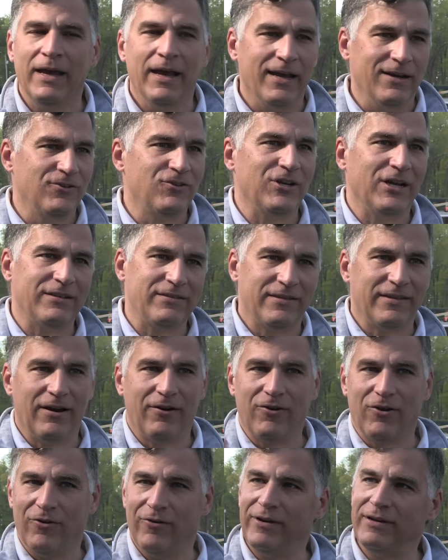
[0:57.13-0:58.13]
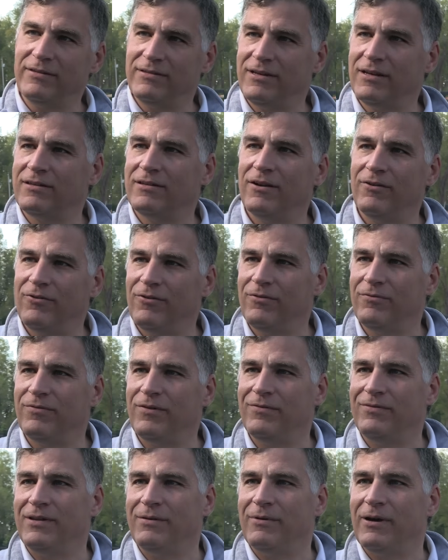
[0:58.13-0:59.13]
and jets that are going
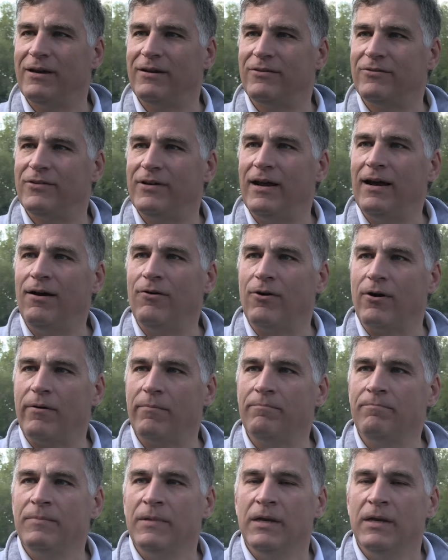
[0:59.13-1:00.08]
650 miles an hour.